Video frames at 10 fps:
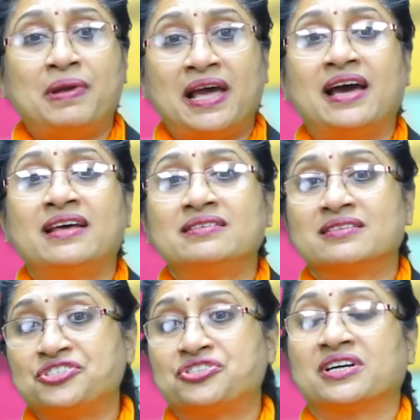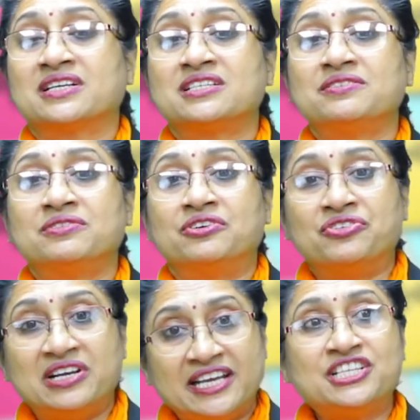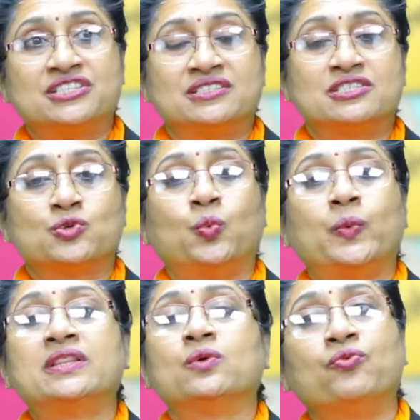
plan constructive relations with